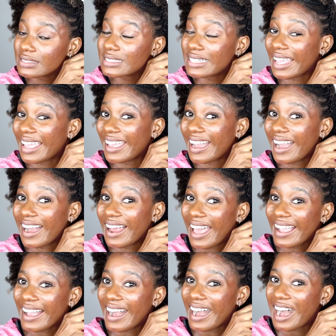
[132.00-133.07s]
stay at
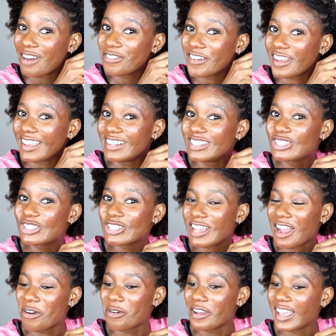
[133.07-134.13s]
like a ½ inch
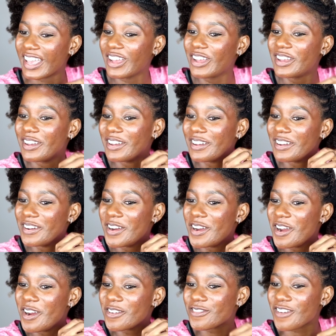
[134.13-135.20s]
away
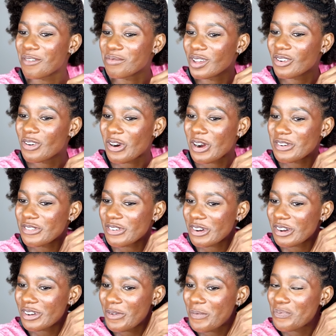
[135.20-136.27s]
from the
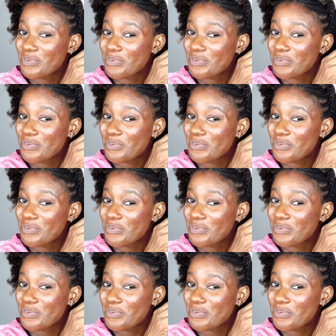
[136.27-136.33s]
cornrow,